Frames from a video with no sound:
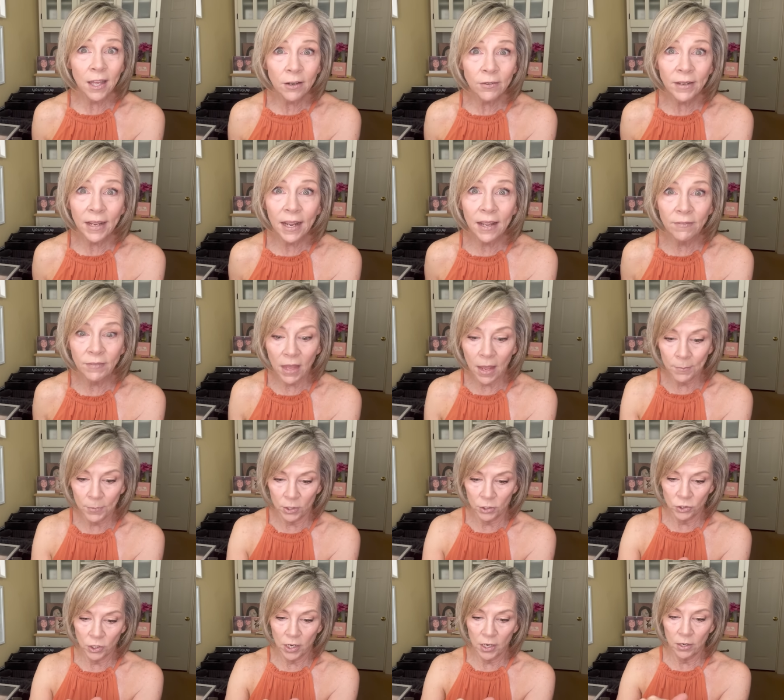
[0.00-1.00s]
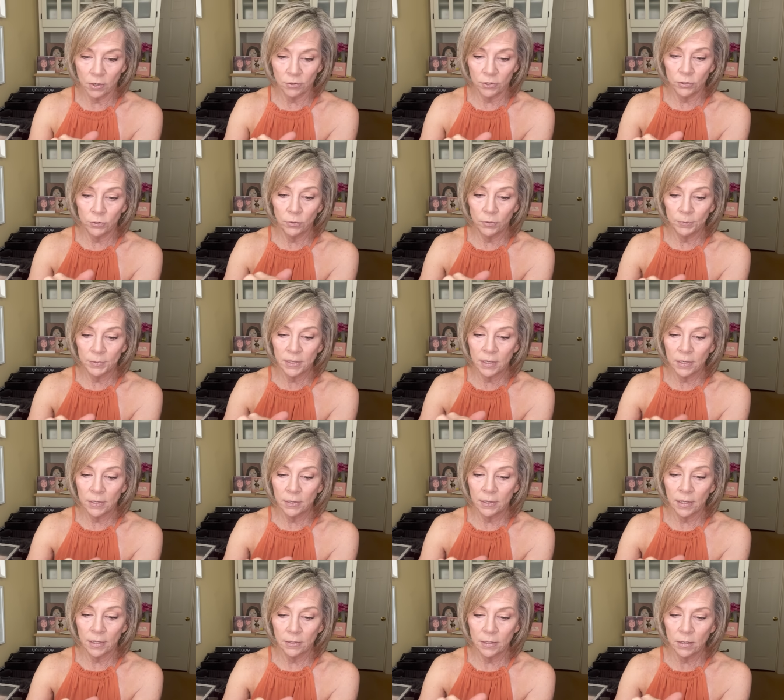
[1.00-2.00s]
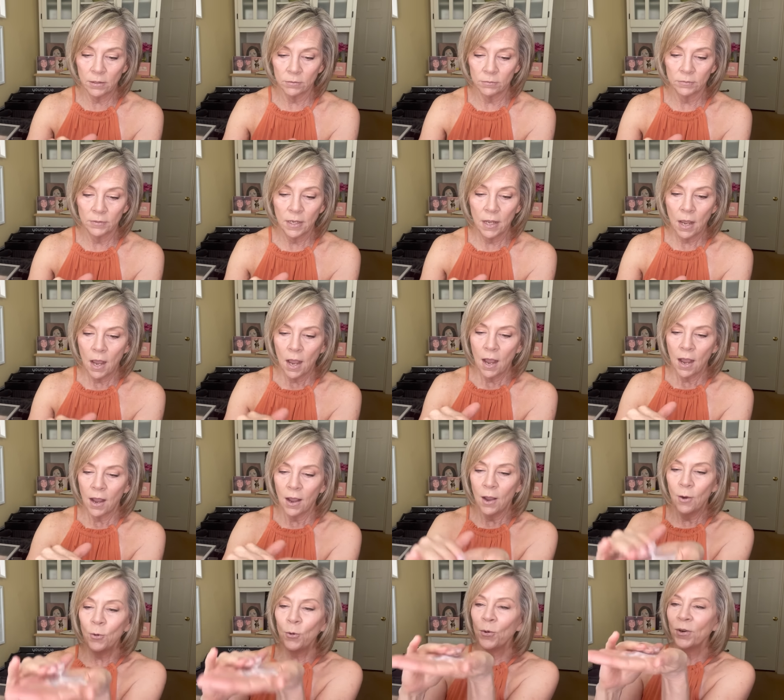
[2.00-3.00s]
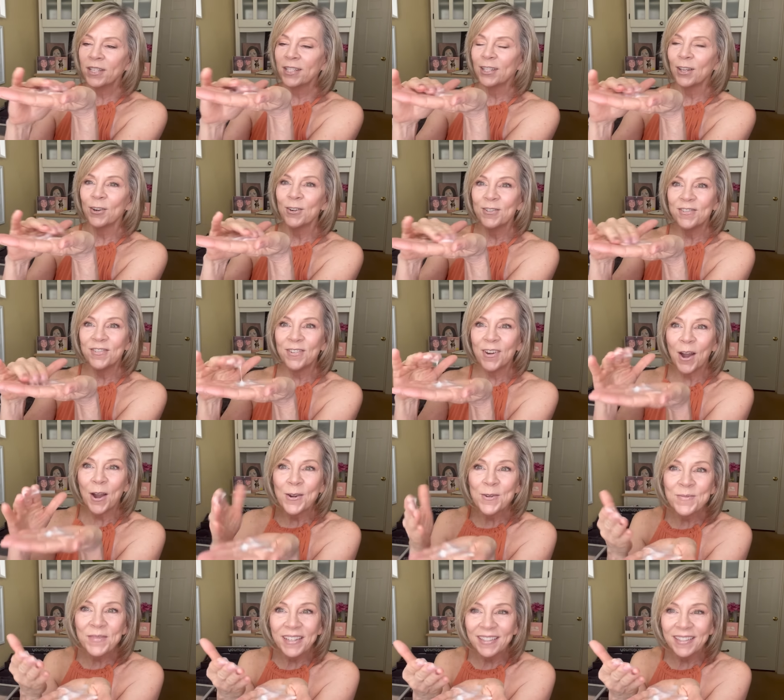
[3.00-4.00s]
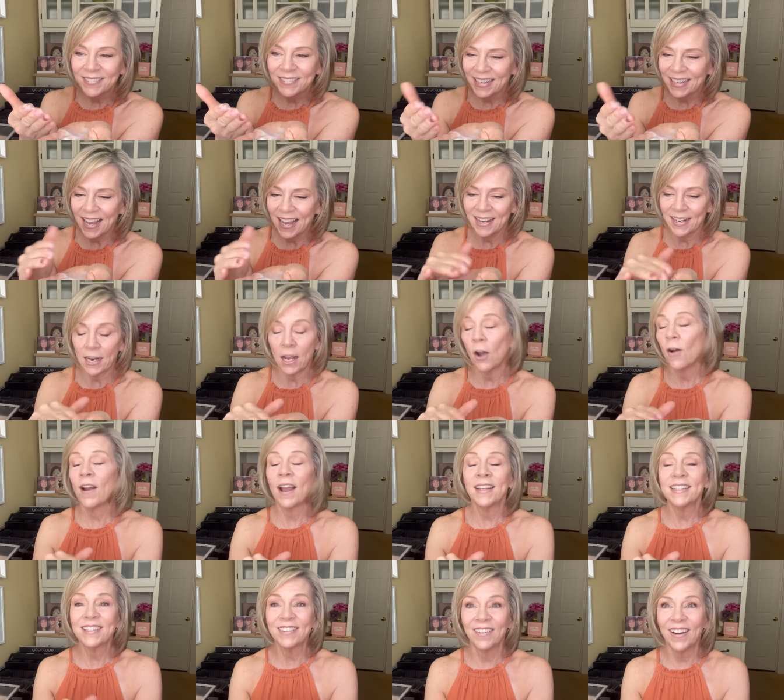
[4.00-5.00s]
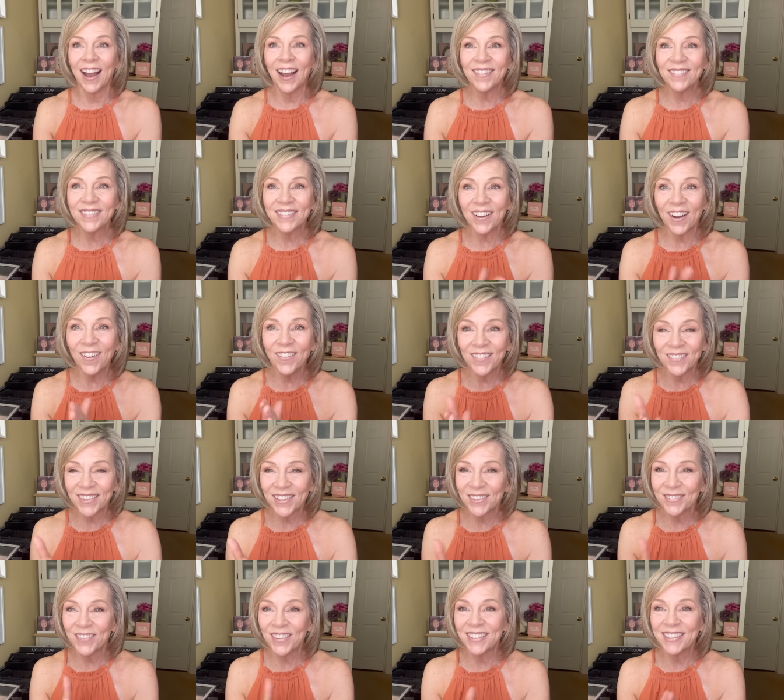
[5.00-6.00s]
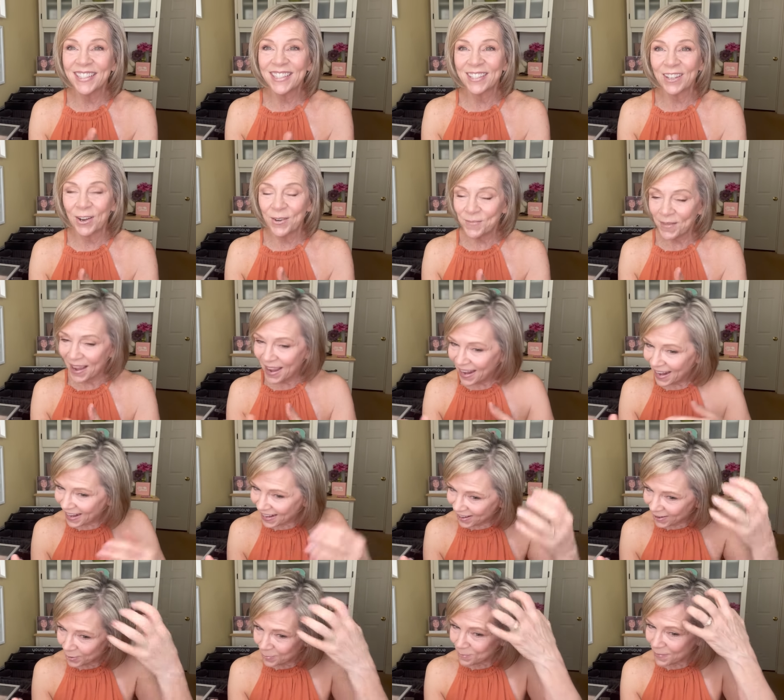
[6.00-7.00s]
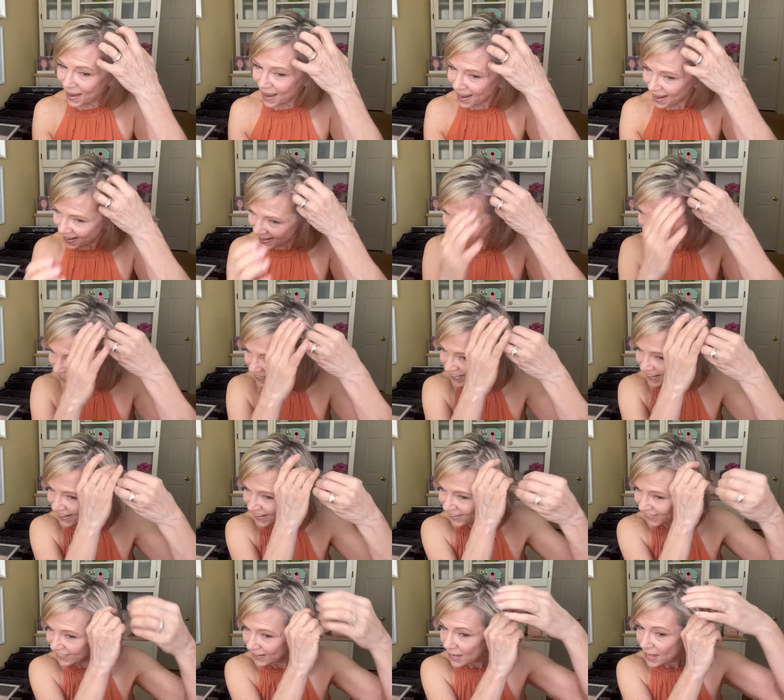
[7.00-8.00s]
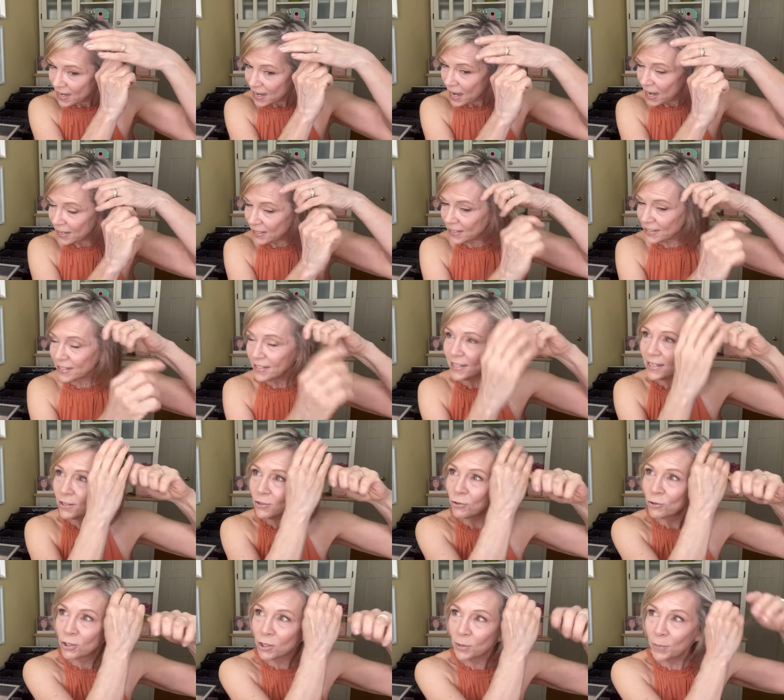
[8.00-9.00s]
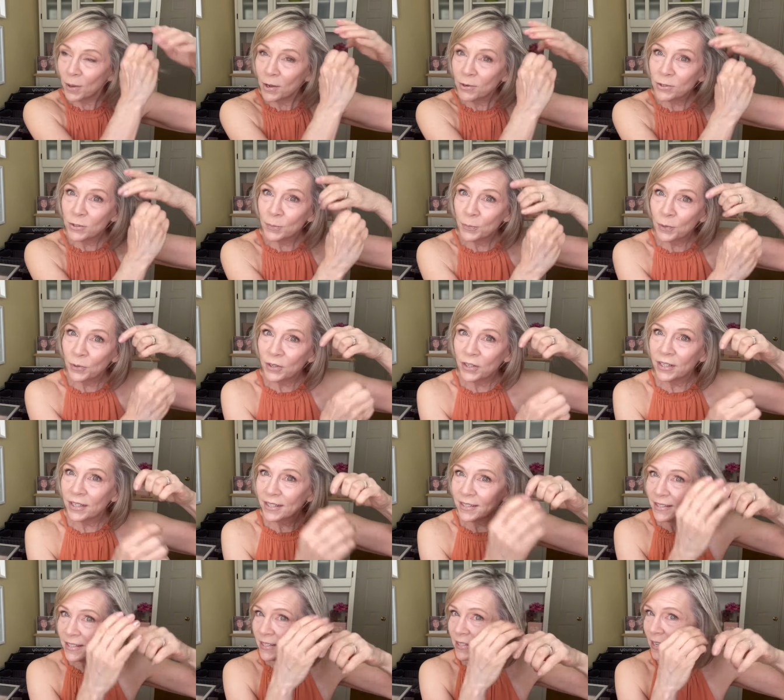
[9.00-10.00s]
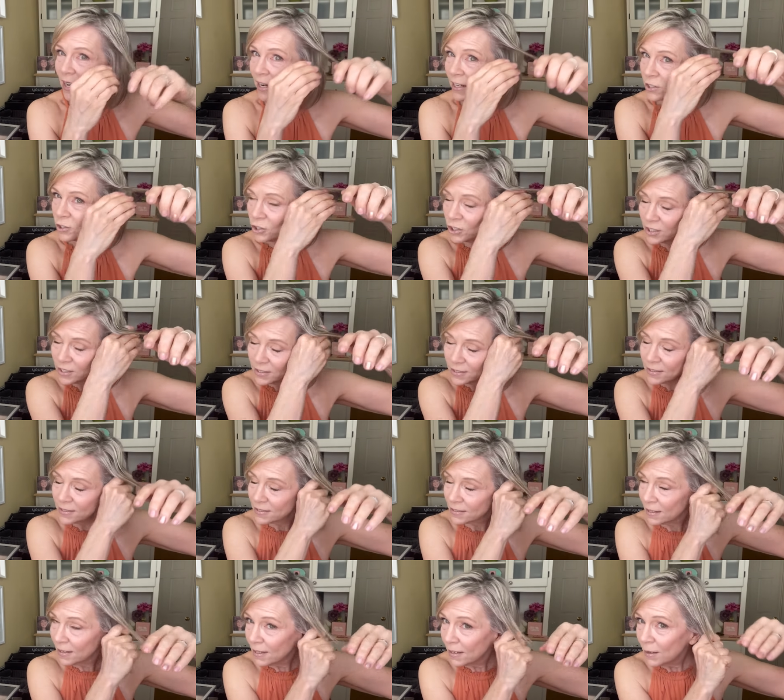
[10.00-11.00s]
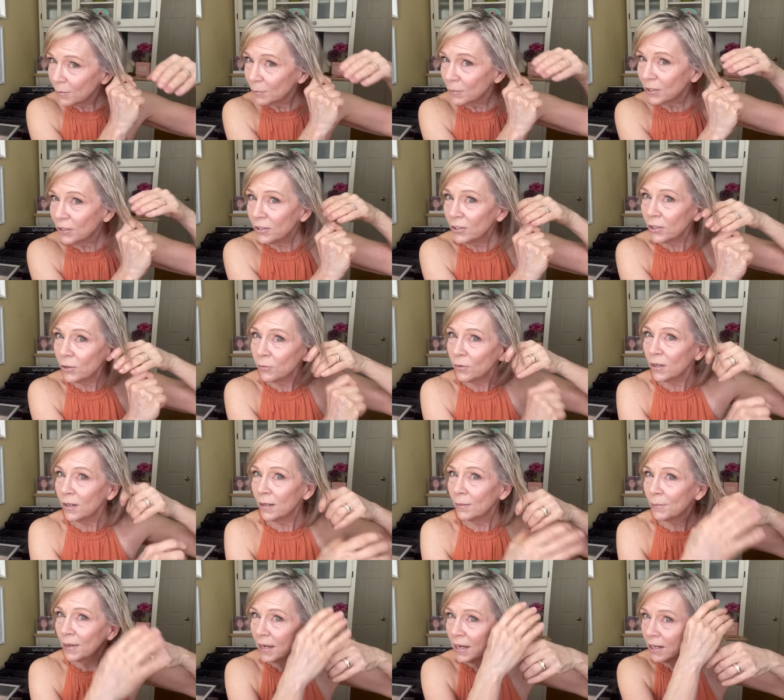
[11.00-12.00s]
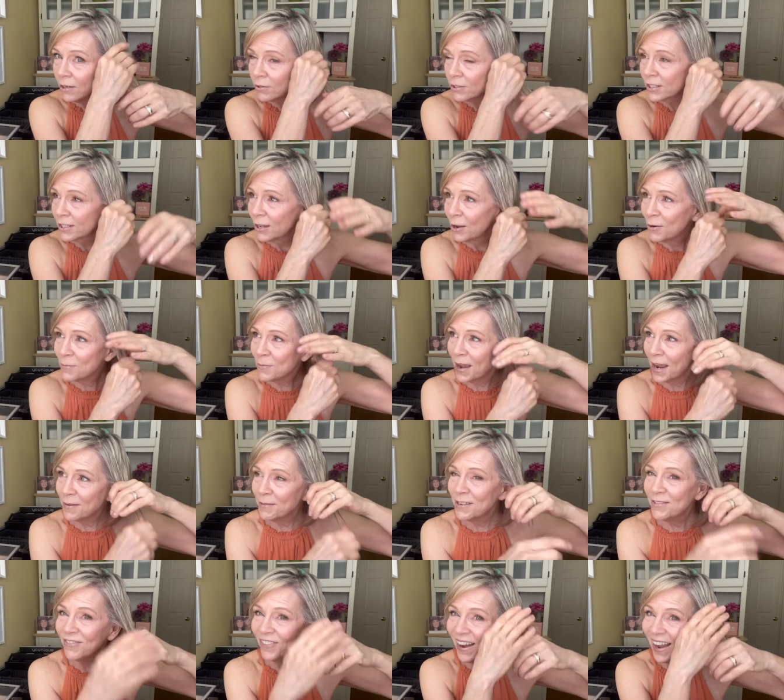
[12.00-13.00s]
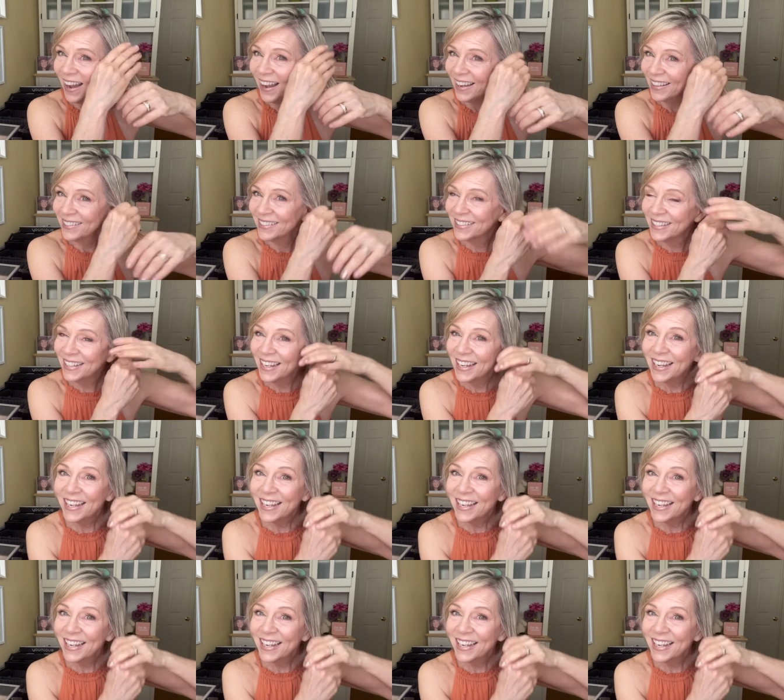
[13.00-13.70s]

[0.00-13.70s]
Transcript: I don't have that much hair. You know what I'm saying? I don't. Oh, it's so foamy. Look at it. All right, so I'm, oh, I'm gonna put this on my hair, my hair now. And it says you're supposed to put it in sections, but you know what? My hair is so baby fine.